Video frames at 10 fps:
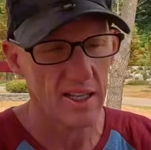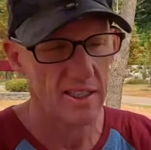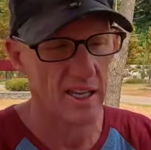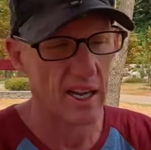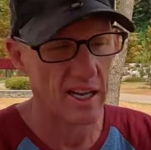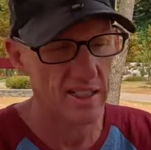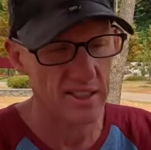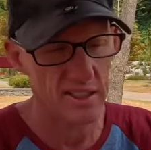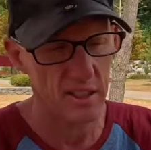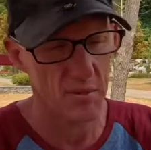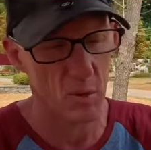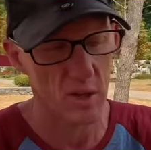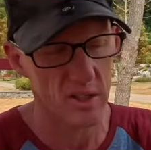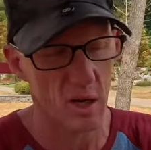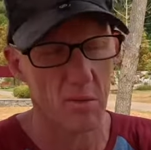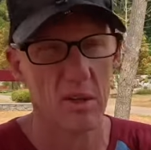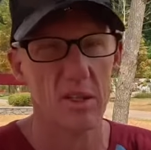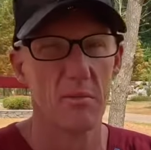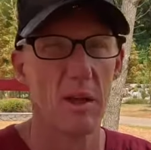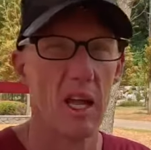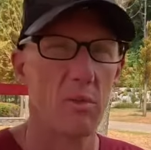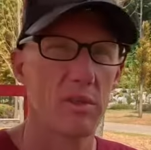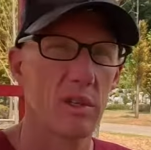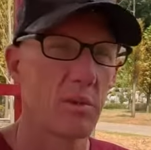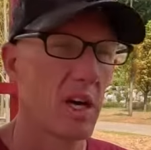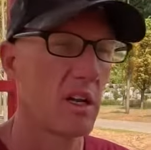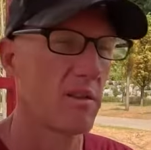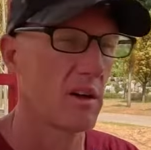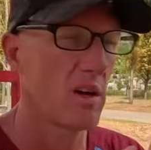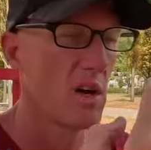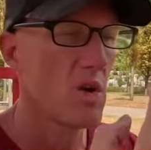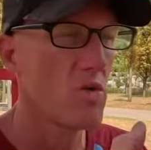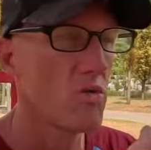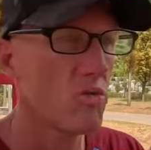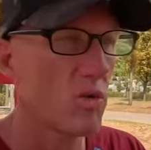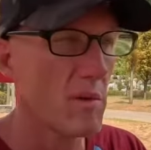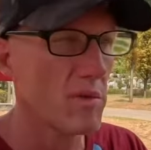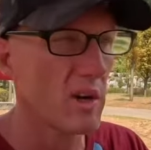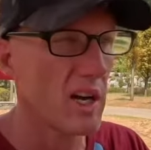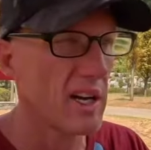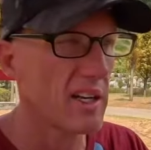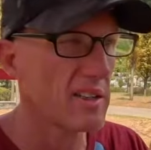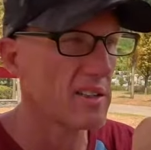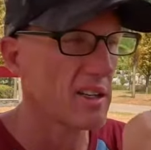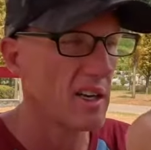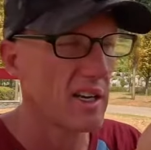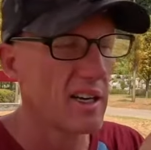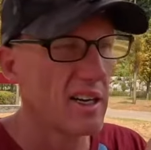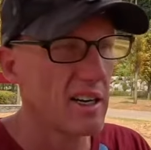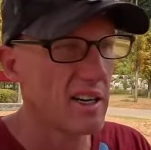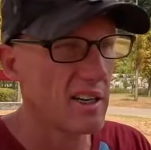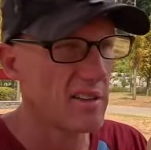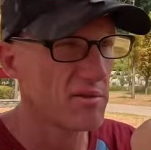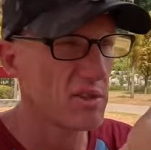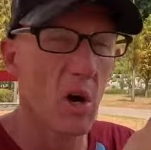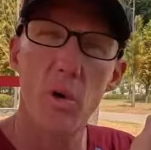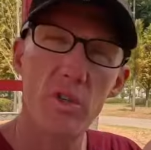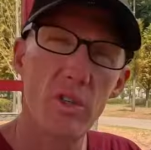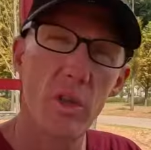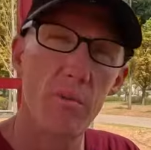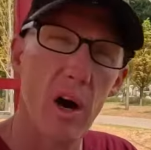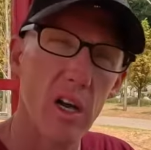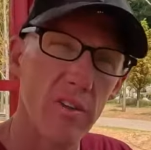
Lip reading: that I'd like to see more tumblers made with some kind of a rubberized coaster in the bottom